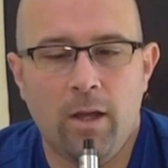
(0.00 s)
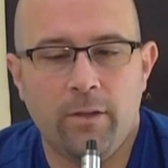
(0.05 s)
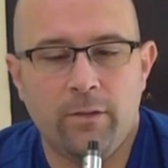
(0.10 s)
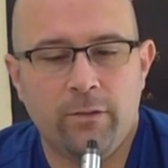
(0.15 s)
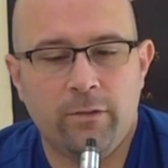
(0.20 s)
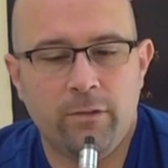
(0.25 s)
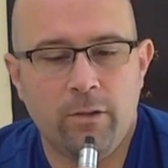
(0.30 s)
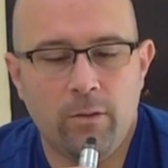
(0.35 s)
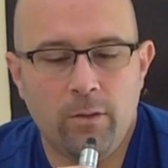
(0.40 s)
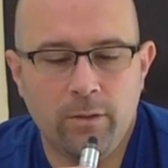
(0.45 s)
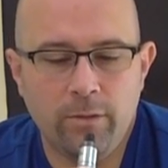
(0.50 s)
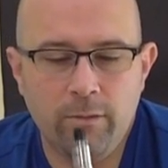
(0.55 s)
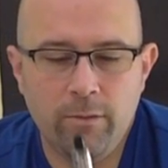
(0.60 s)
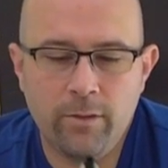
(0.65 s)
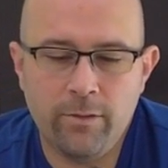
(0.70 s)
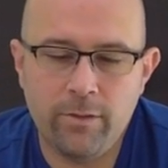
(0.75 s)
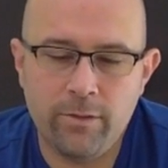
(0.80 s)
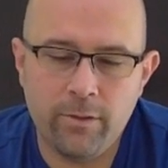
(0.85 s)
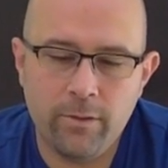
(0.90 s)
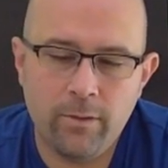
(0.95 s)
So I'll do
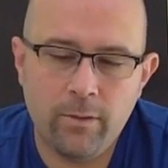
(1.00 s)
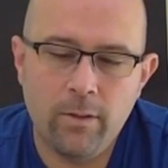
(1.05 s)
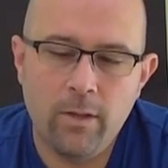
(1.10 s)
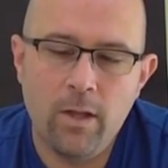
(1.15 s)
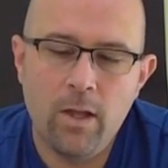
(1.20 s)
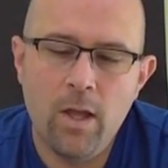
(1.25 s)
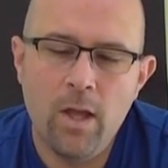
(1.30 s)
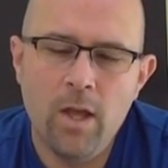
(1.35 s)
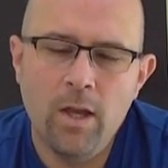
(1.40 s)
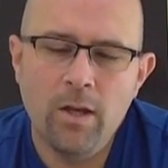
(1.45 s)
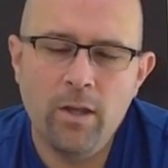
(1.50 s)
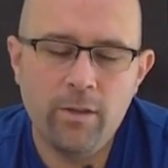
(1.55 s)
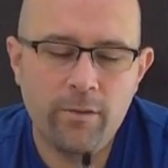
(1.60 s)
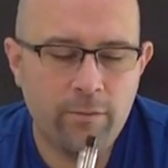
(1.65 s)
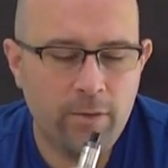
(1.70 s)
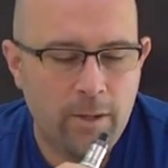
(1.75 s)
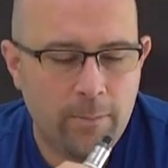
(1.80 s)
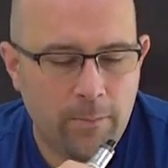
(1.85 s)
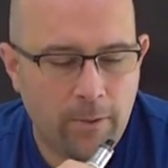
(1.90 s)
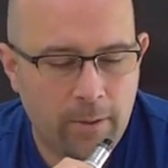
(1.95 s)
another
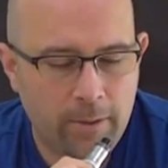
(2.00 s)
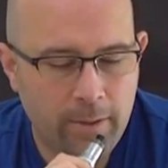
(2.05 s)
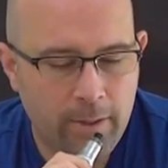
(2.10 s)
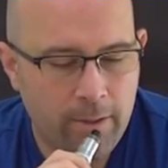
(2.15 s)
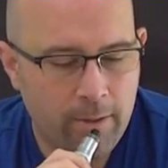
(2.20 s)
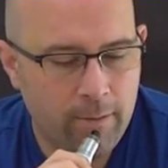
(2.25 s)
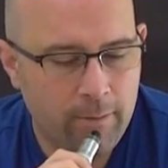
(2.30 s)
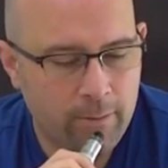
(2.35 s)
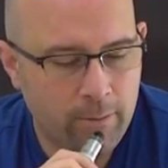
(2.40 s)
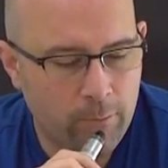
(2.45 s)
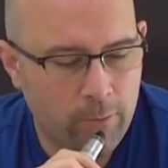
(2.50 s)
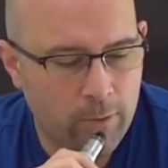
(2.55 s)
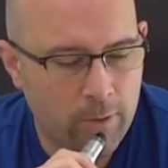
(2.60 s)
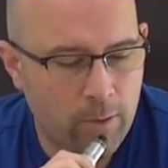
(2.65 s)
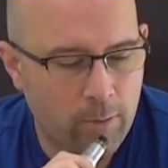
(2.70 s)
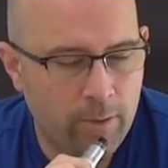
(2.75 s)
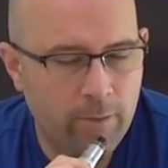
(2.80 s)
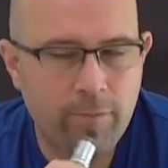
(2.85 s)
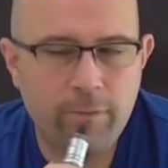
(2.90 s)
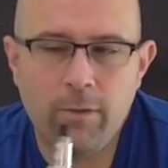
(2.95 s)
vape on here, and then we'll
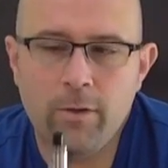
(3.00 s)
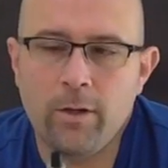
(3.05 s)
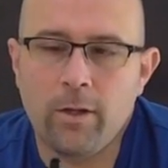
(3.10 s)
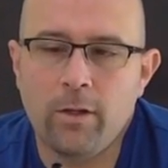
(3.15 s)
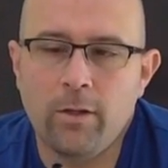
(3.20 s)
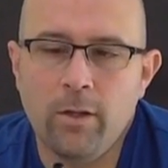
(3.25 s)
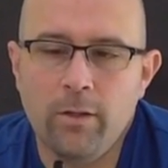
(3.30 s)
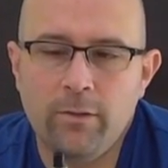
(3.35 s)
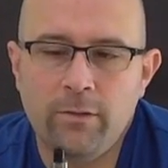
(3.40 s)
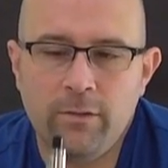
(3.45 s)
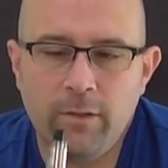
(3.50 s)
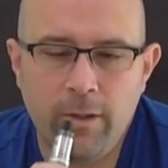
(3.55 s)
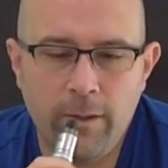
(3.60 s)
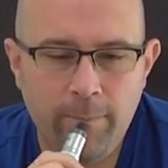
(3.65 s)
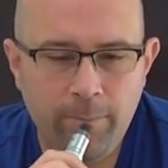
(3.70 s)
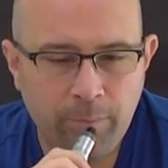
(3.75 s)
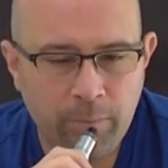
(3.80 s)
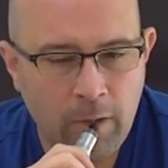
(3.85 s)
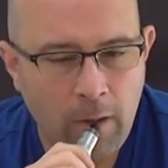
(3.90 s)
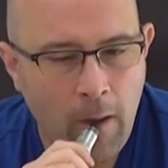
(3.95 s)
go in for a
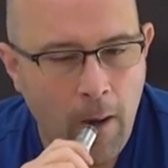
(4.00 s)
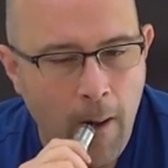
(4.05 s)
close-up.